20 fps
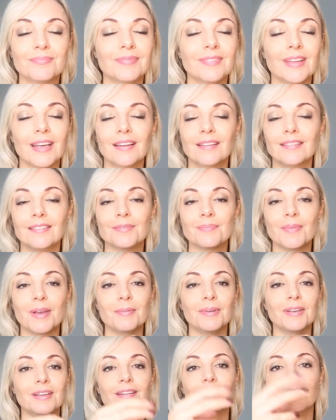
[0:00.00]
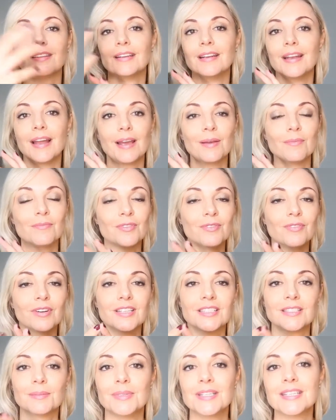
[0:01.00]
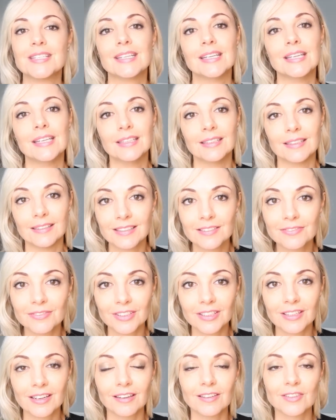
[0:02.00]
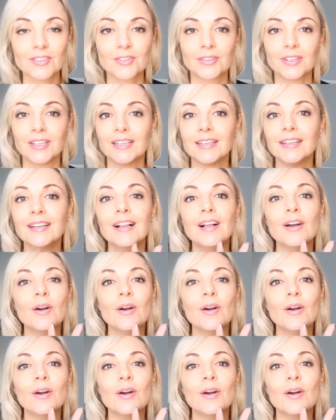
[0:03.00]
and maybe another name for vitamin C in a different country.